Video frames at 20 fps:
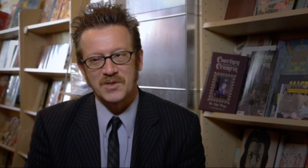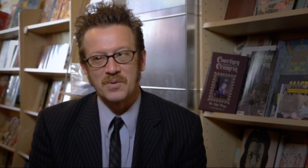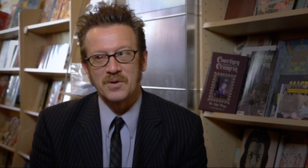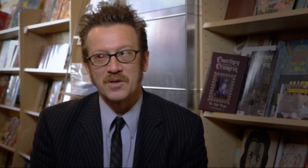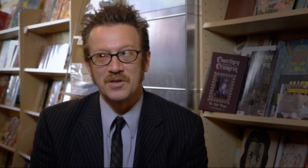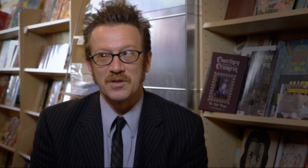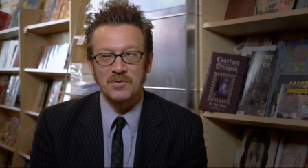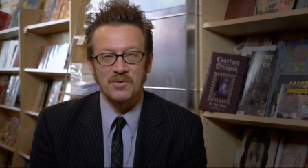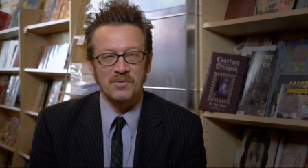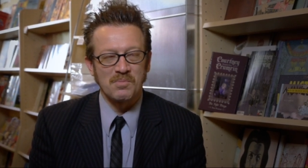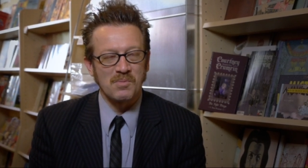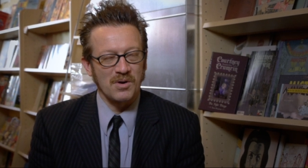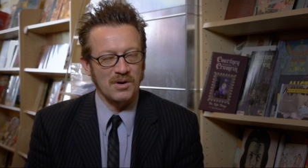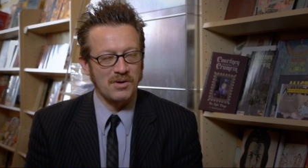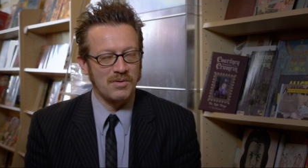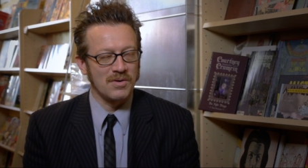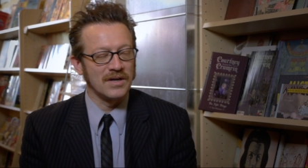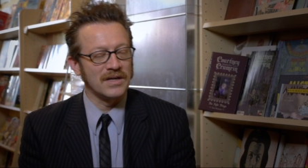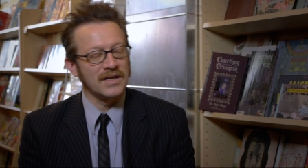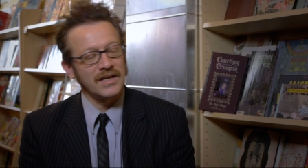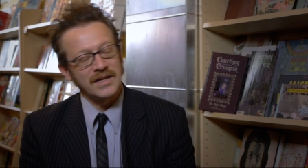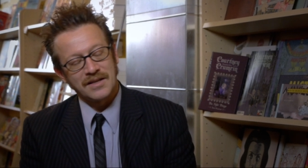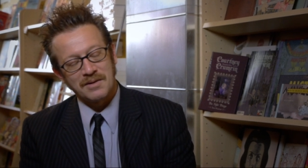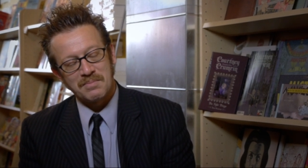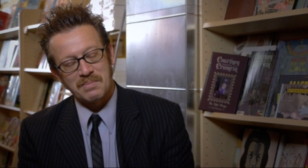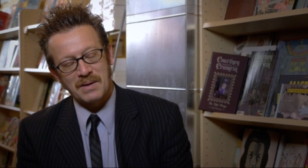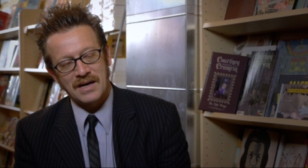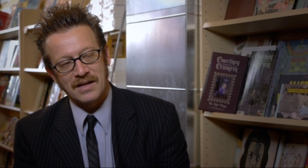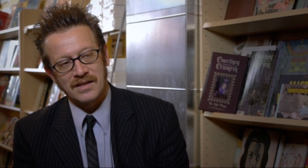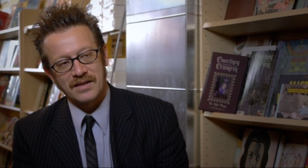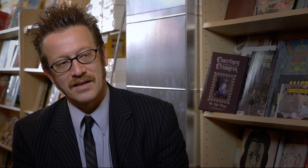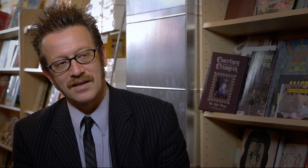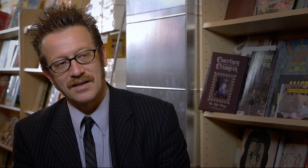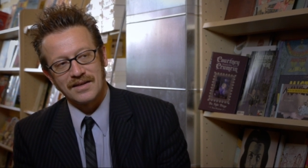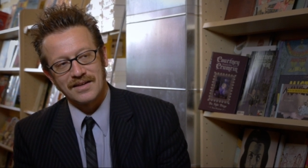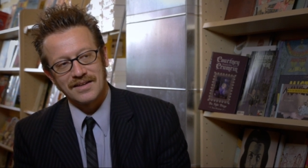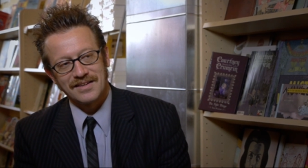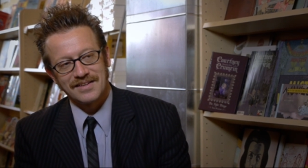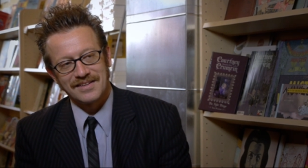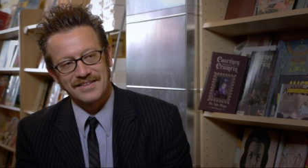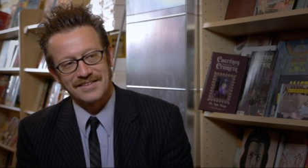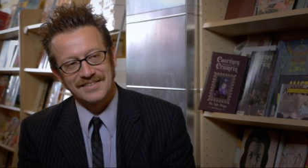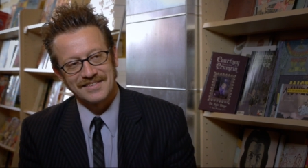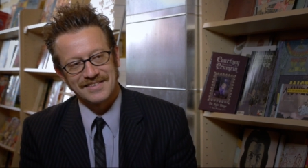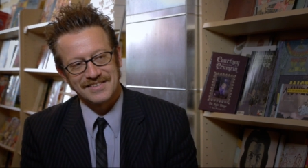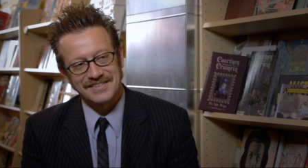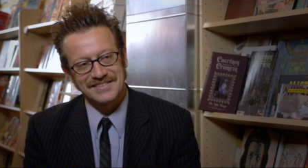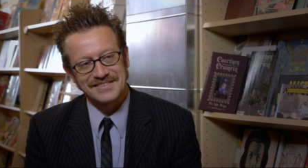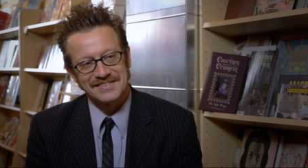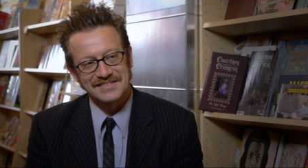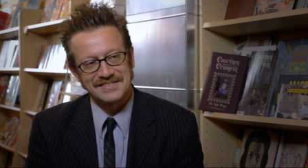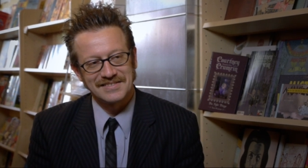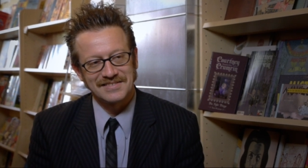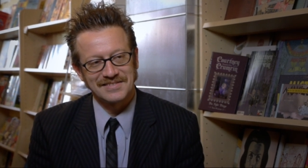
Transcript: So you were more Courtney than Polly? I was